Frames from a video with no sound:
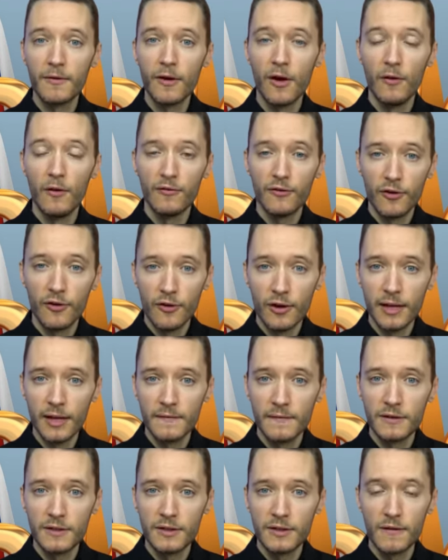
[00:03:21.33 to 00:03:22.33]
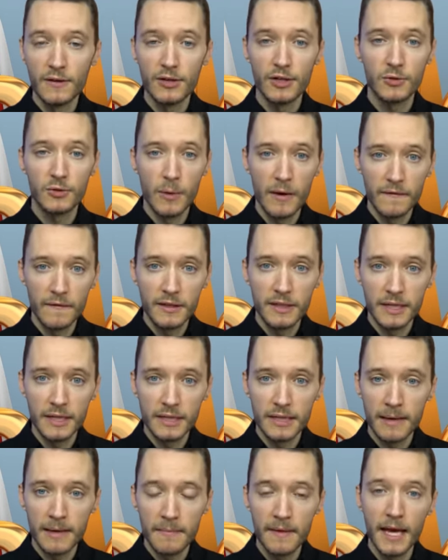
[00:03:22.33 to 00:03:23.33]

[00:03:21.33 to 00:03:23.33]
alternatives to the SWIFT system,